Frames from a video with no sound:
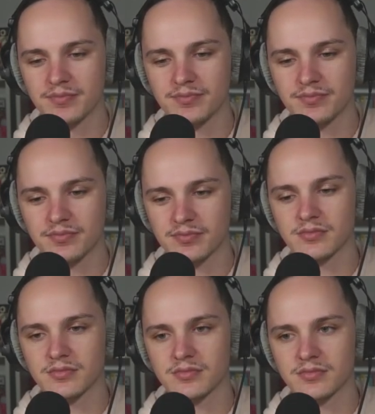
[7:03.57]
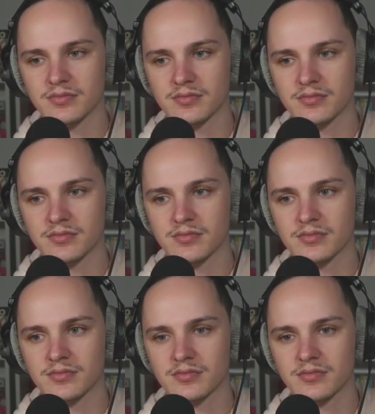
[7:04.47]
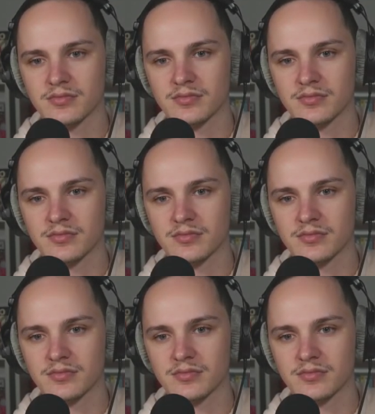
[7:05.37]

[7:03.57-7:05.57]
(no one is talking)